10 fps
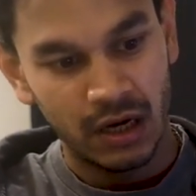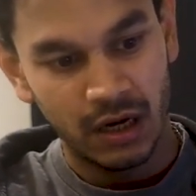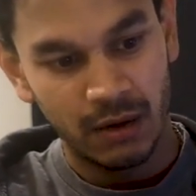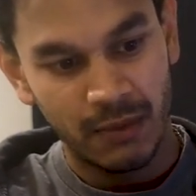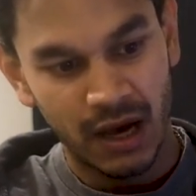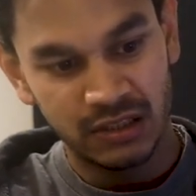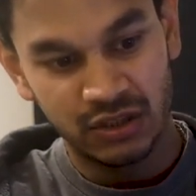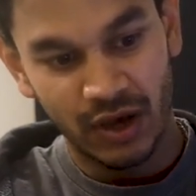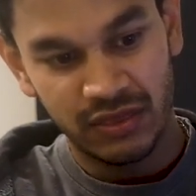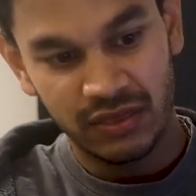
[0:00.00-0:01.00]
Um,
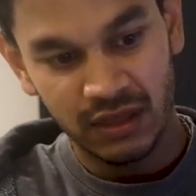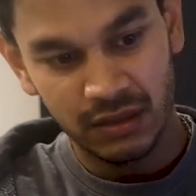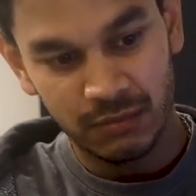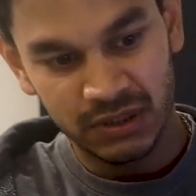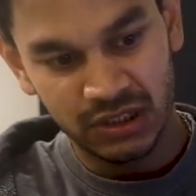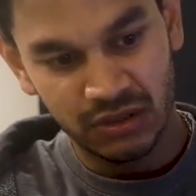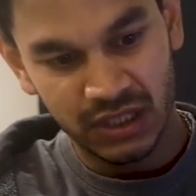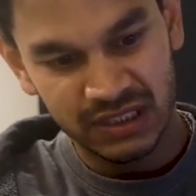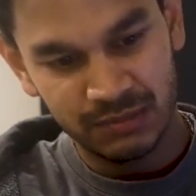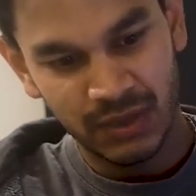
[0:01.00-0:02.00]
so I think the
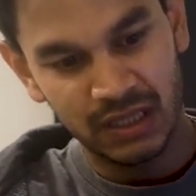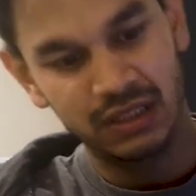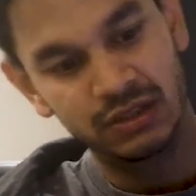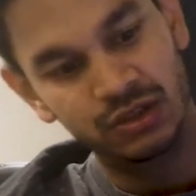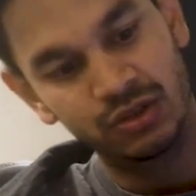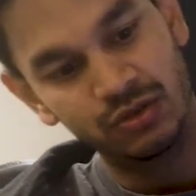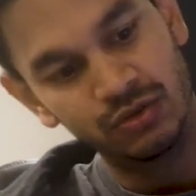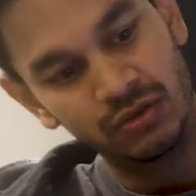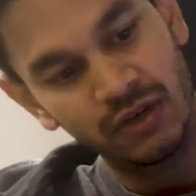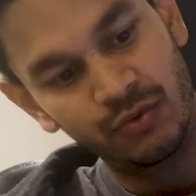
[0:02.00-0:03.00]
material expanded
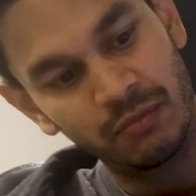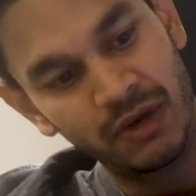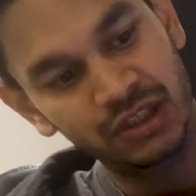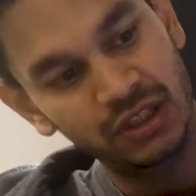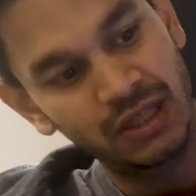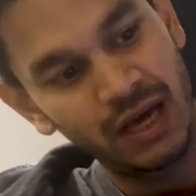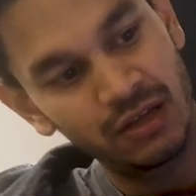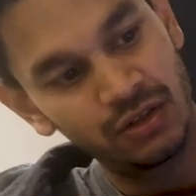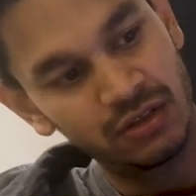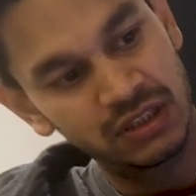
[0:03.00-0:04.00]
to, if we measure
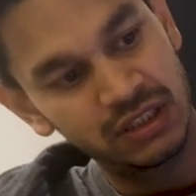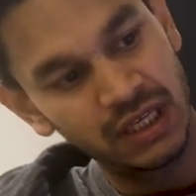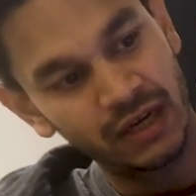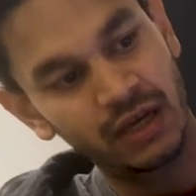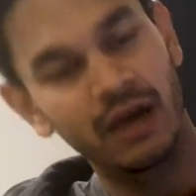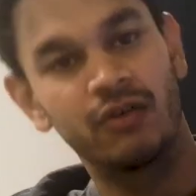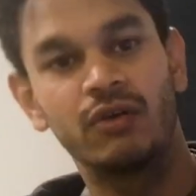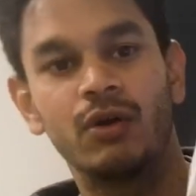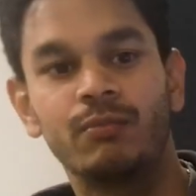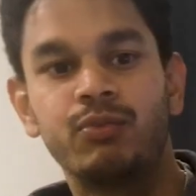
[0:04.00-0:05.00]
that, you'll see I get
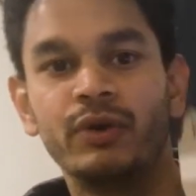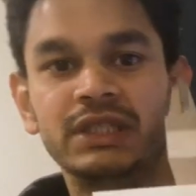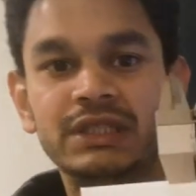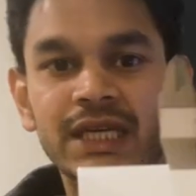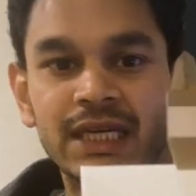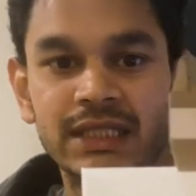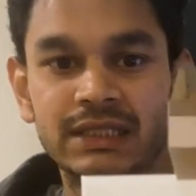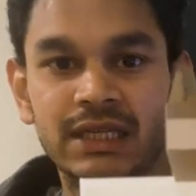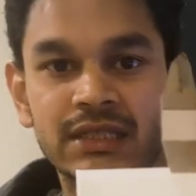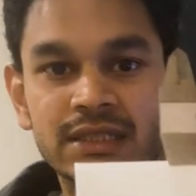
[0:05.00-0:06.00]
around
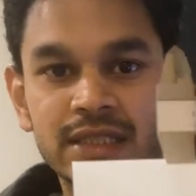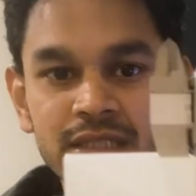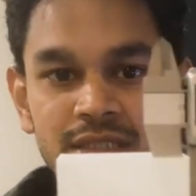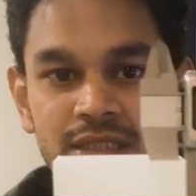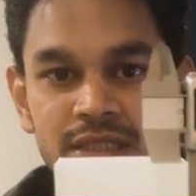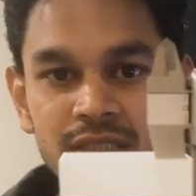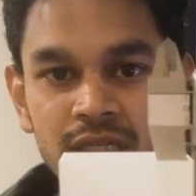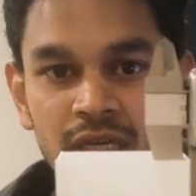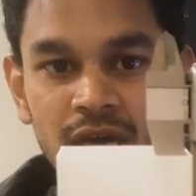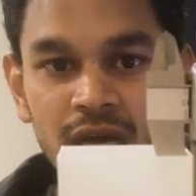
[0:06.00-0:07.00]
0.86
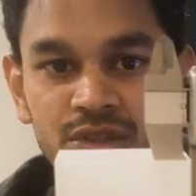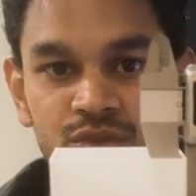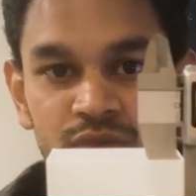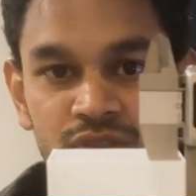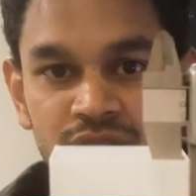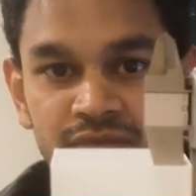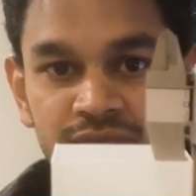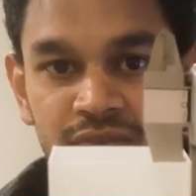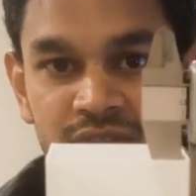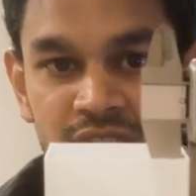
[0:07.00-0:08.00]
at
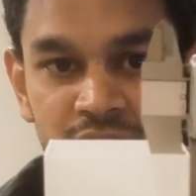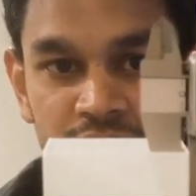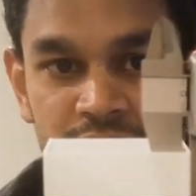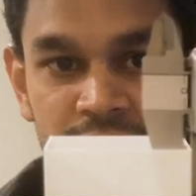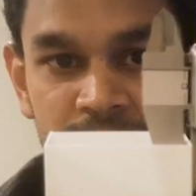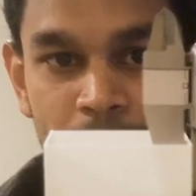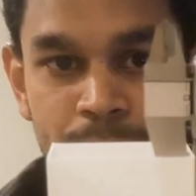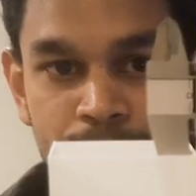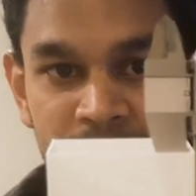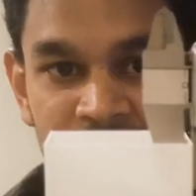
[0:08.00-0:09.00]
250 degrees.
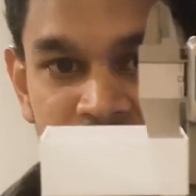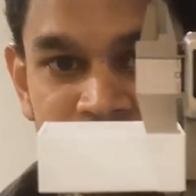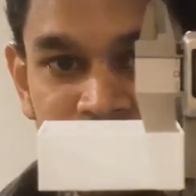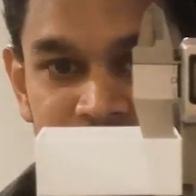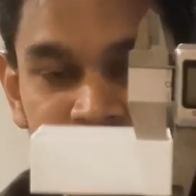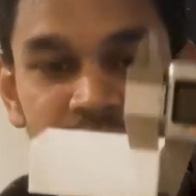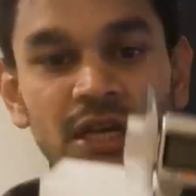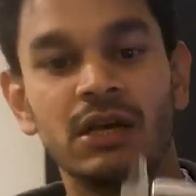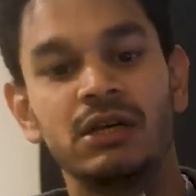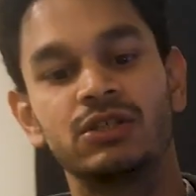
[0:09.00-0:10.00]
Celsius.
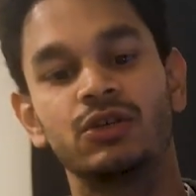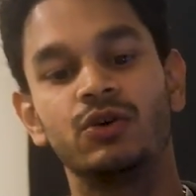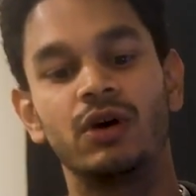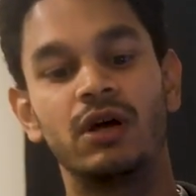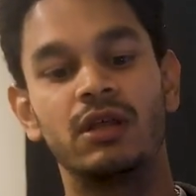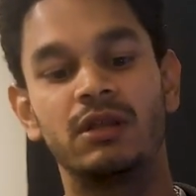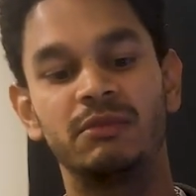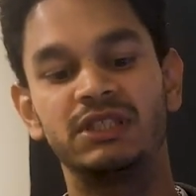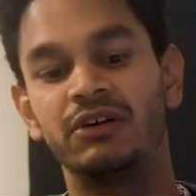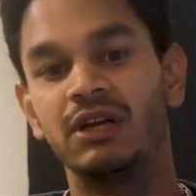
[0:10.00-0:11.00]
So the
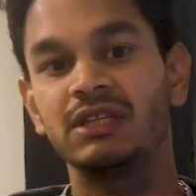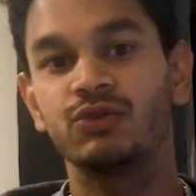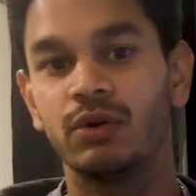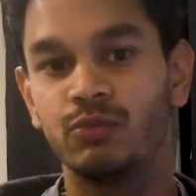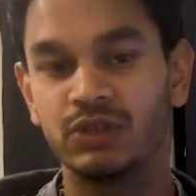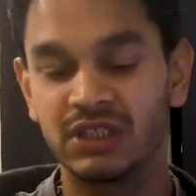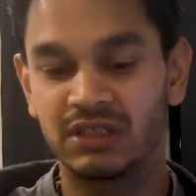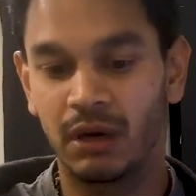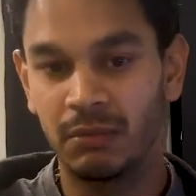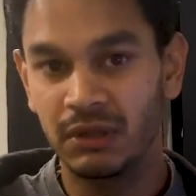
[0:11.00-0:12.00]
material has
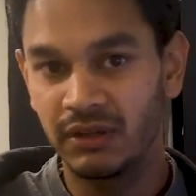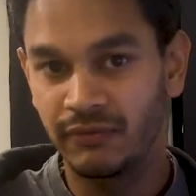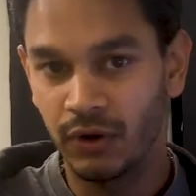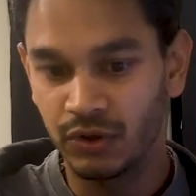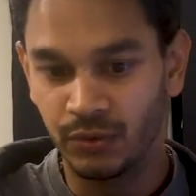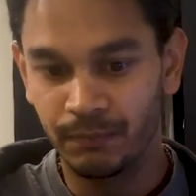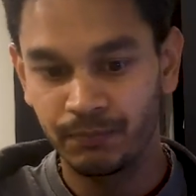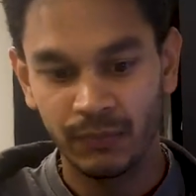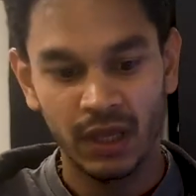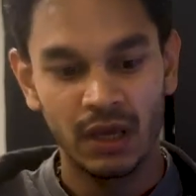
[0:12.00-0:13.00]
almost double the
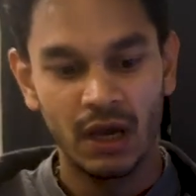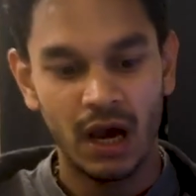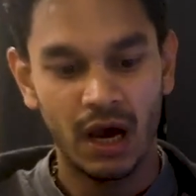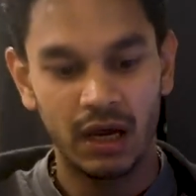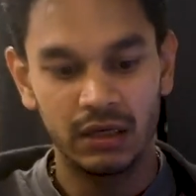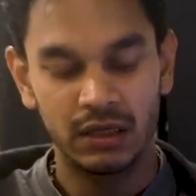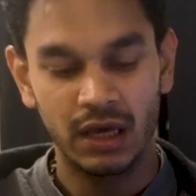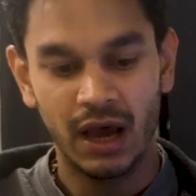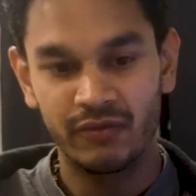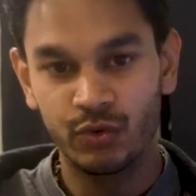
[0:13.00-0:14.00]
volume
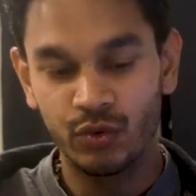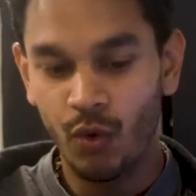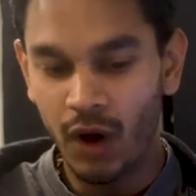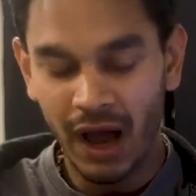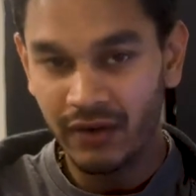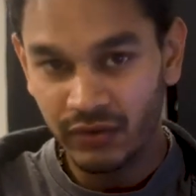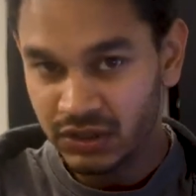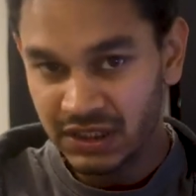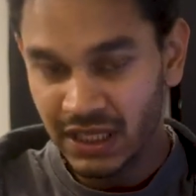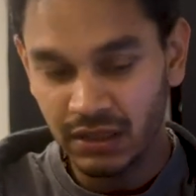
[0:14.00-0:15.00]
and I've I have
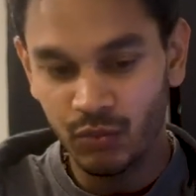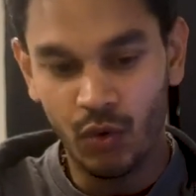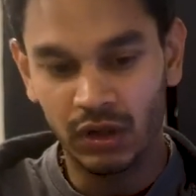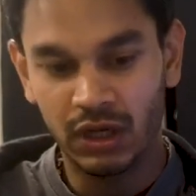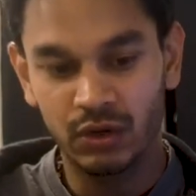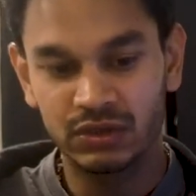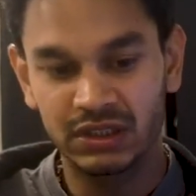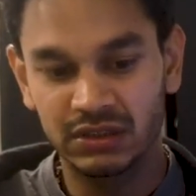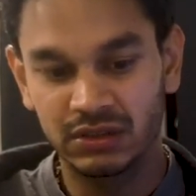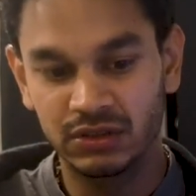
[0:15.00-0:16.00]
not set the wall
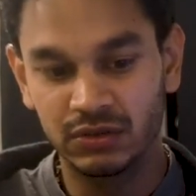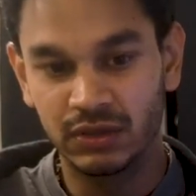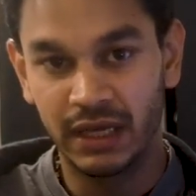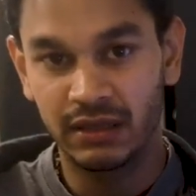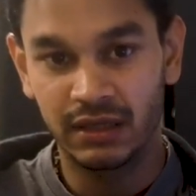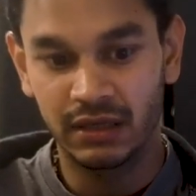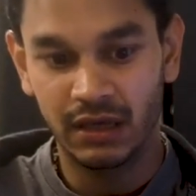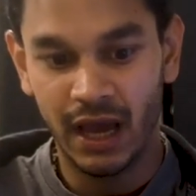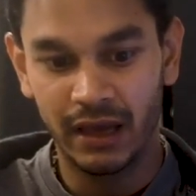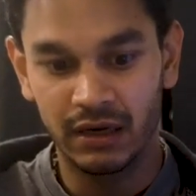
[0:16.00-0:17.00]
count to
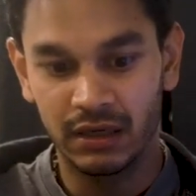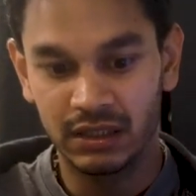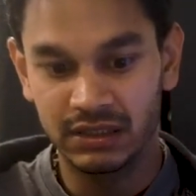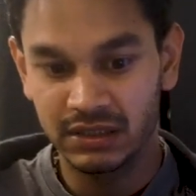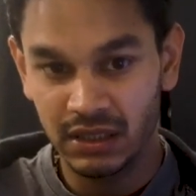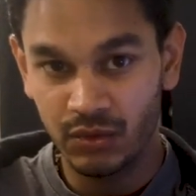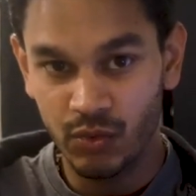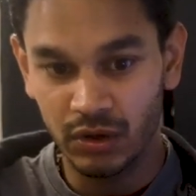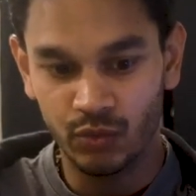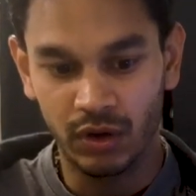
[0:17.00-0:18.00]
anything higher. It's still
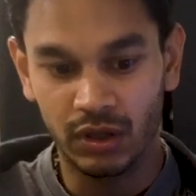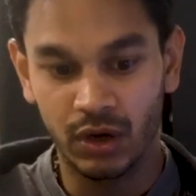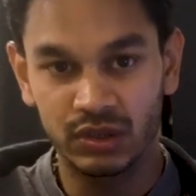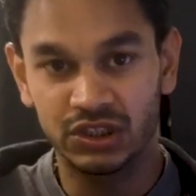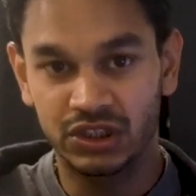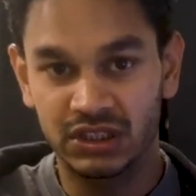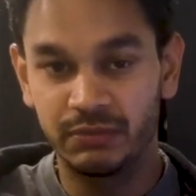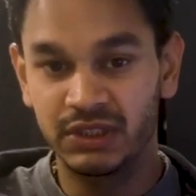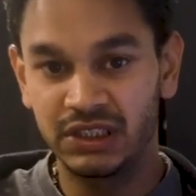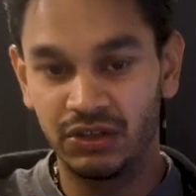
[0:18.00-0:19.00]
one wall count. It's just
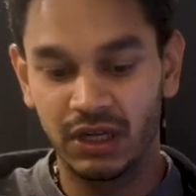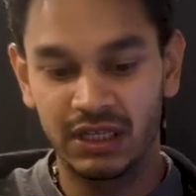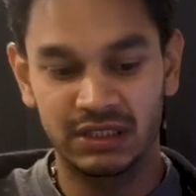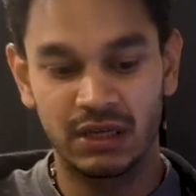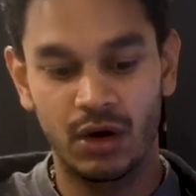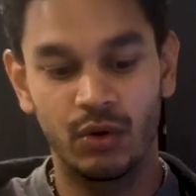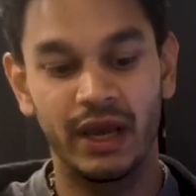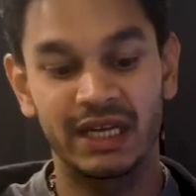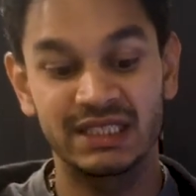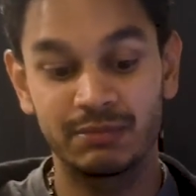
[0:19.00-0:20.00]
the material has
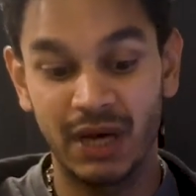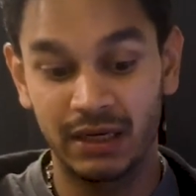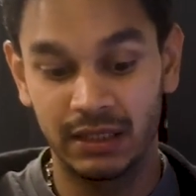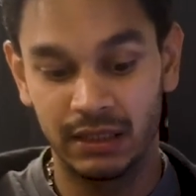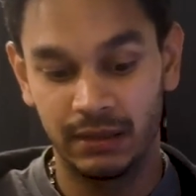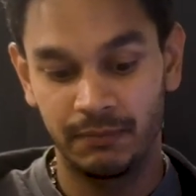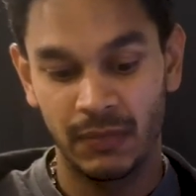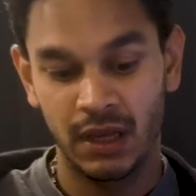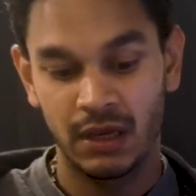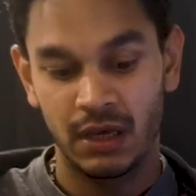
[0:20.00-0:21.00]
now expanded.
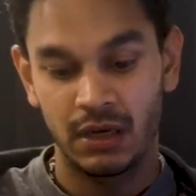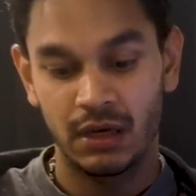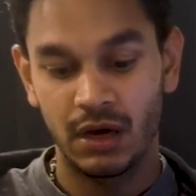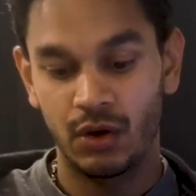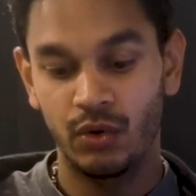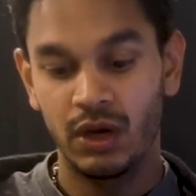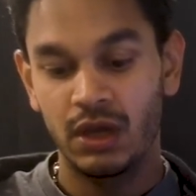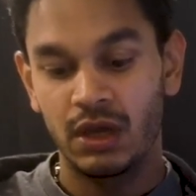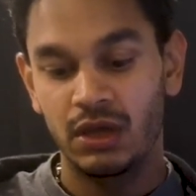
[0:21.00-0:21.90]
Now,